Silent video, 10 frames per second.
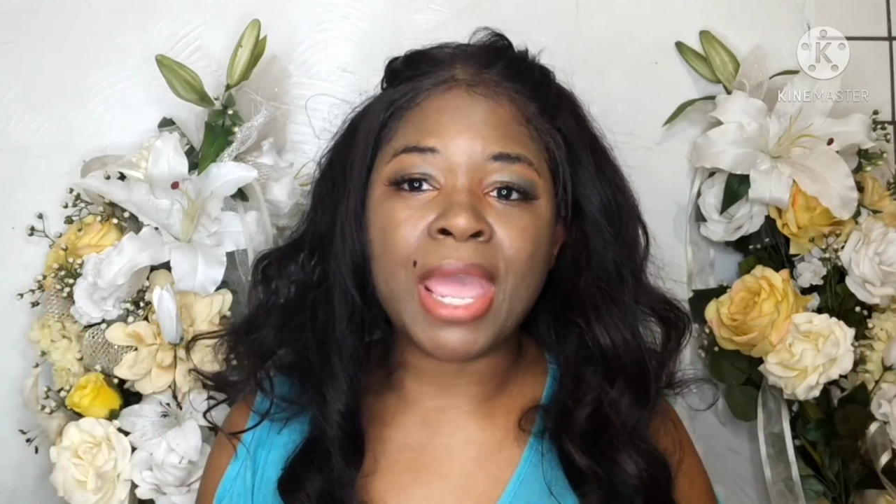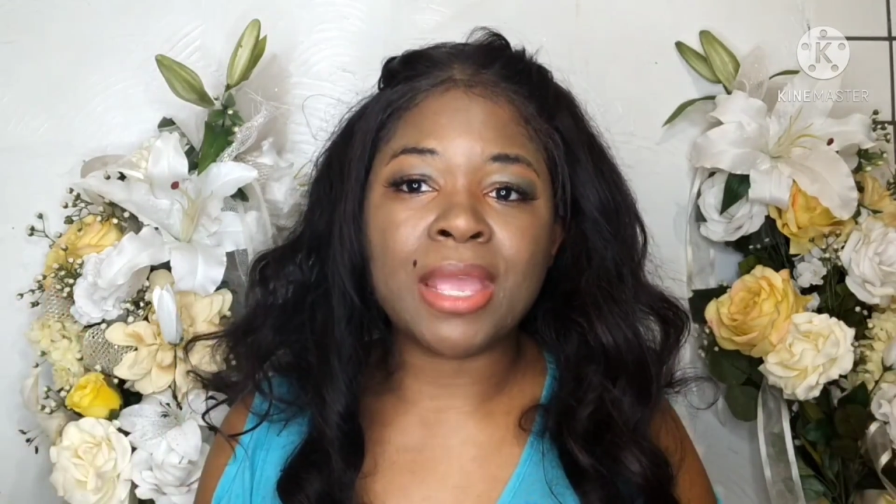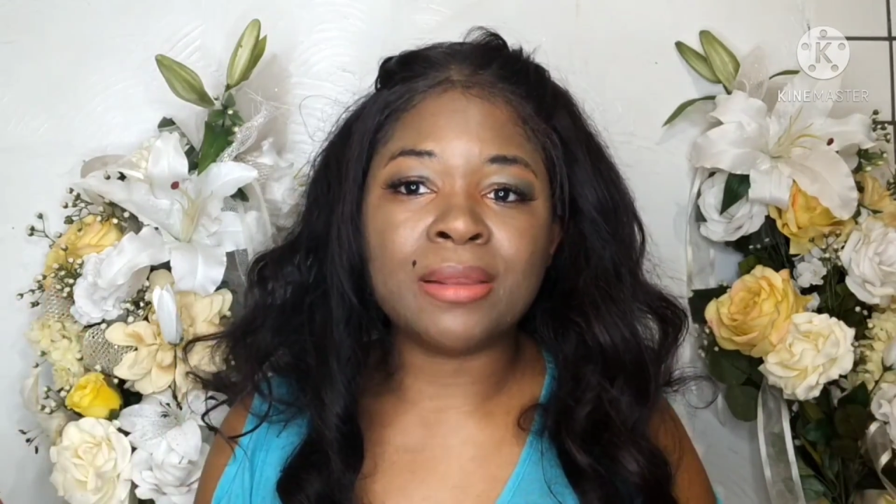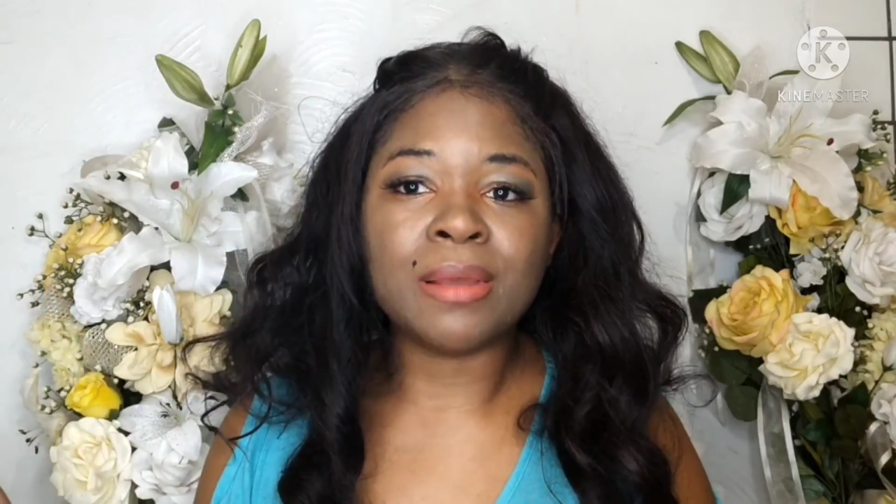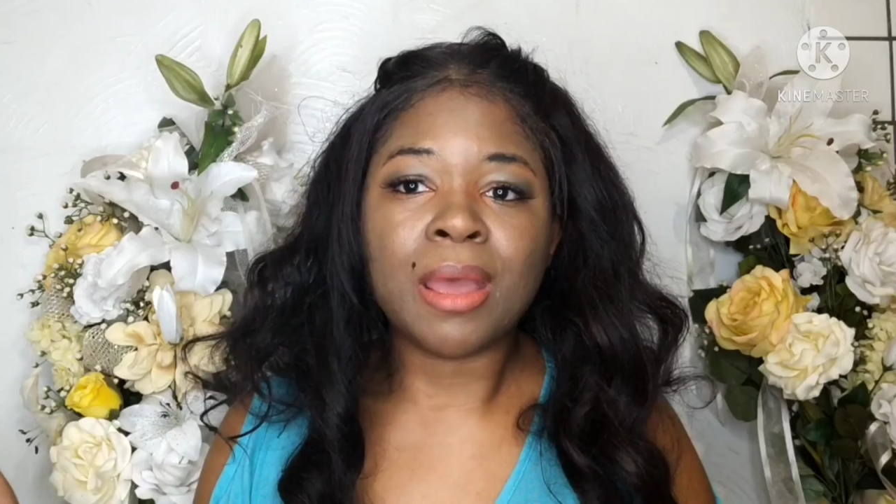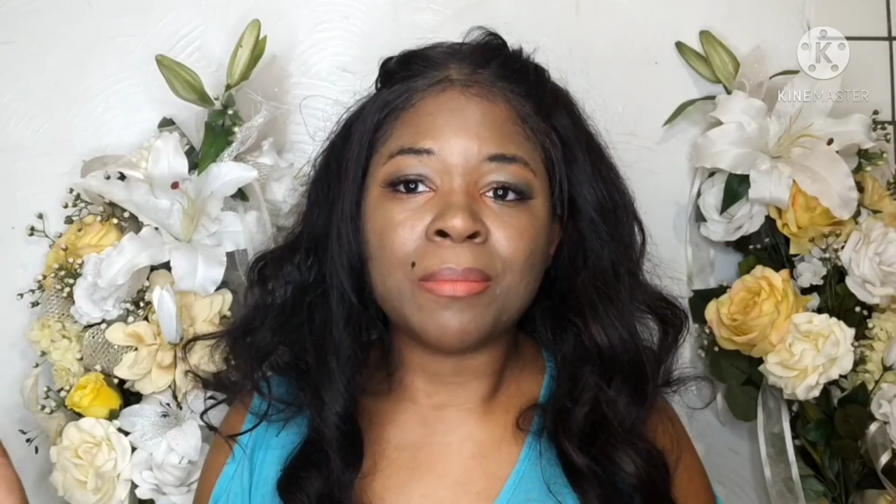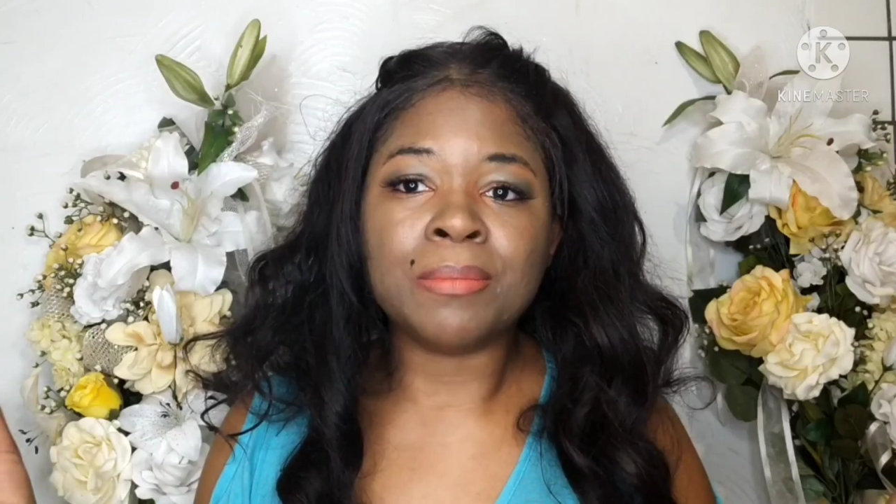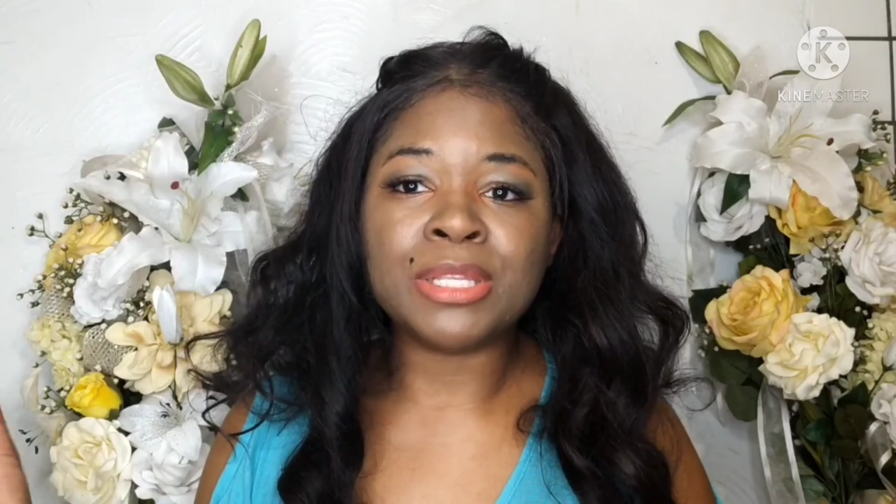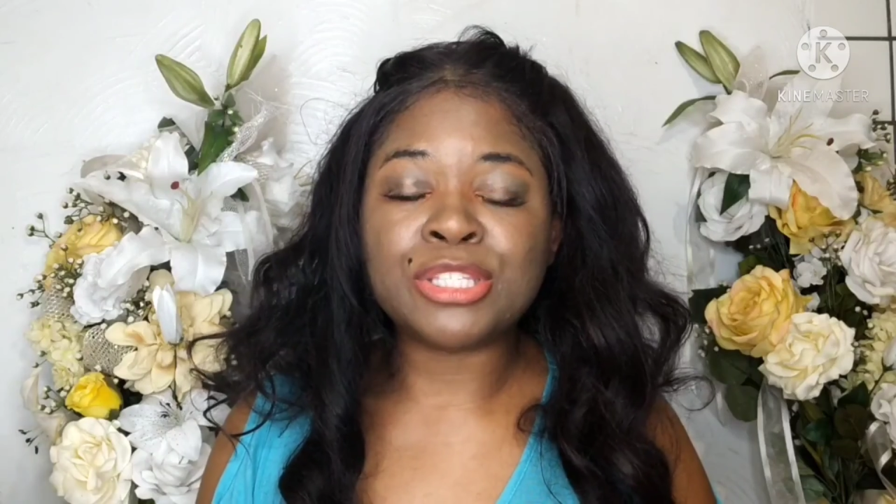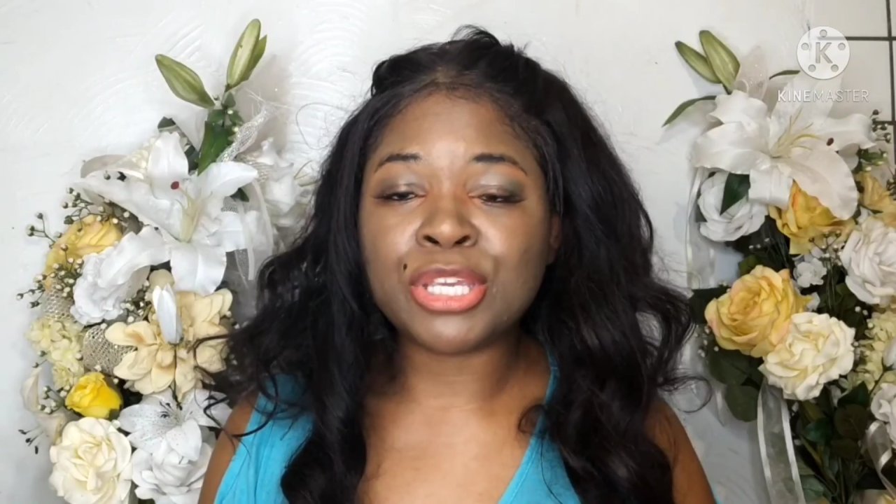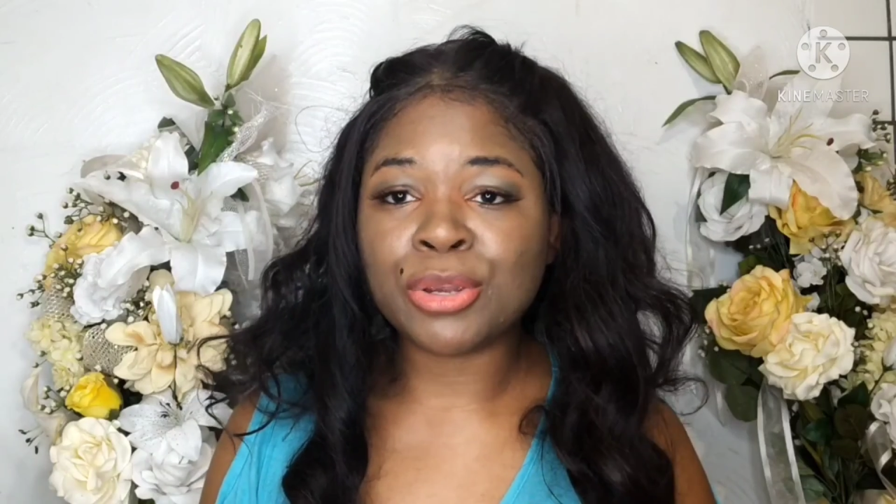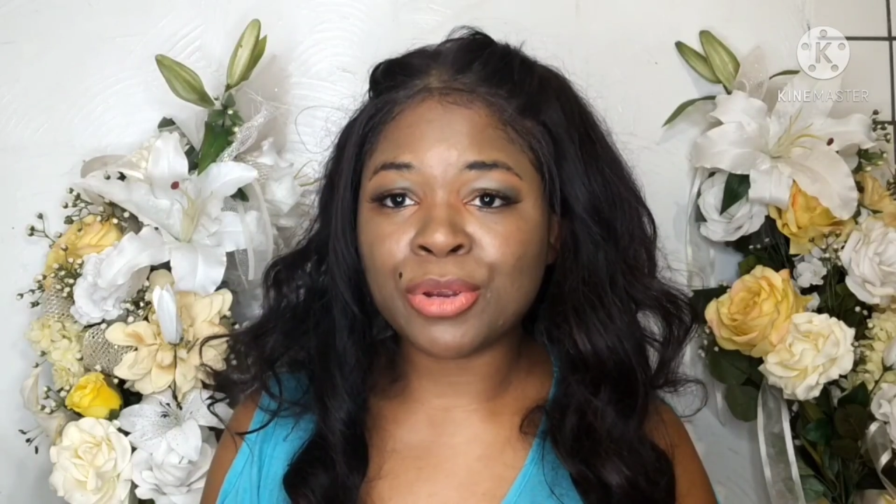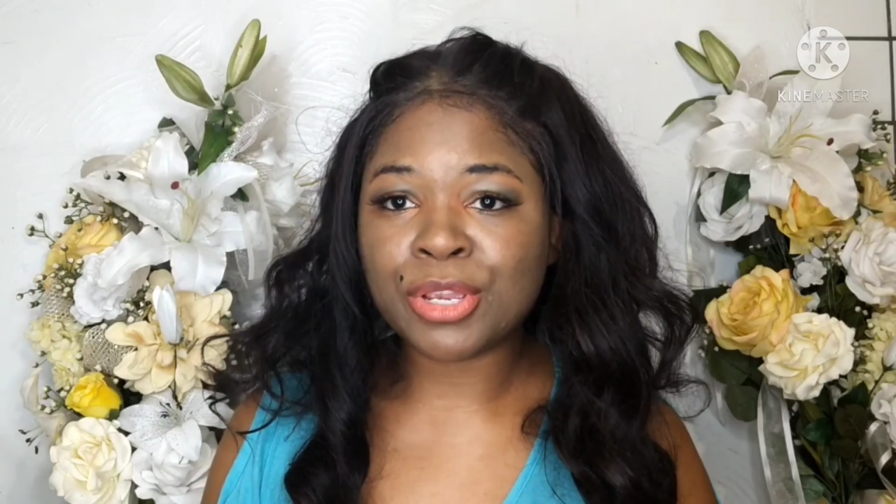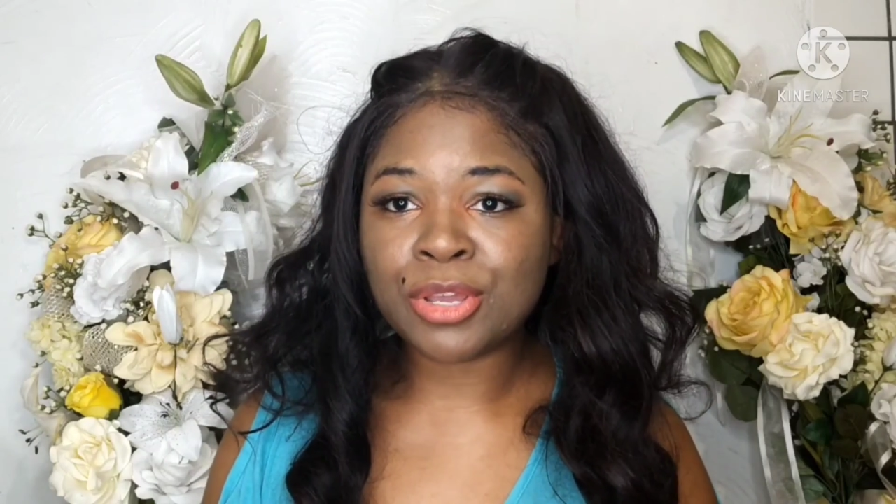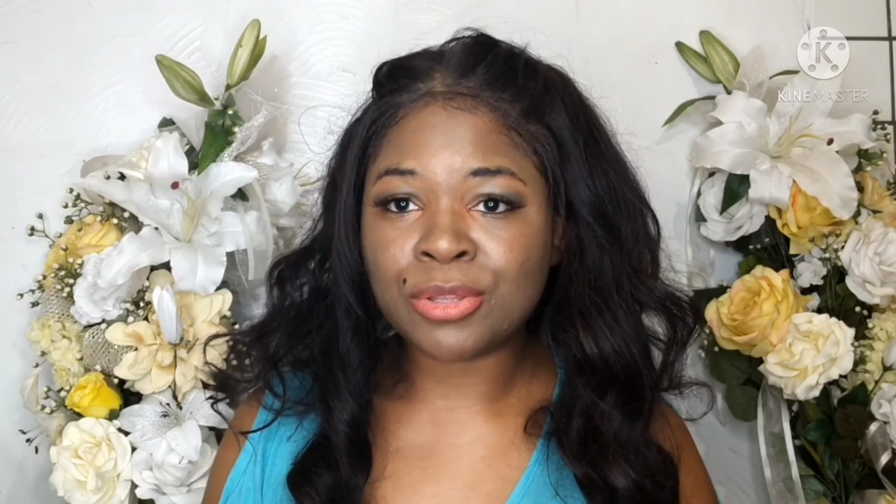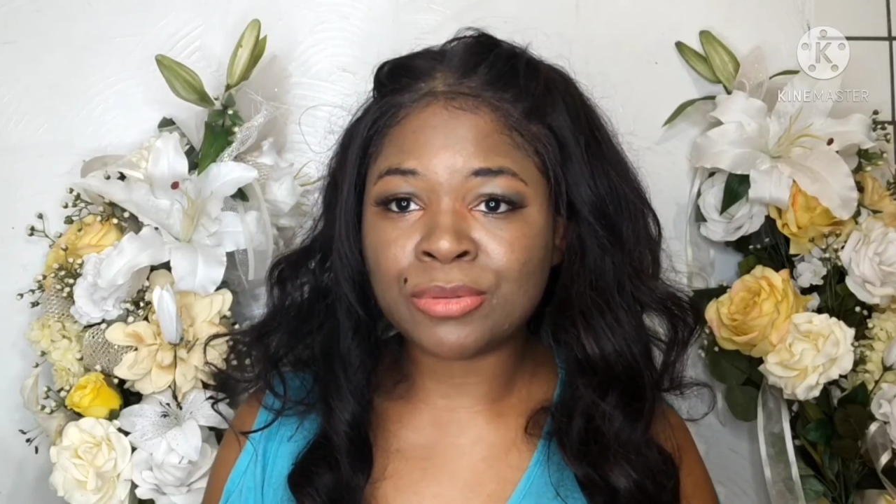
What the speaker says: your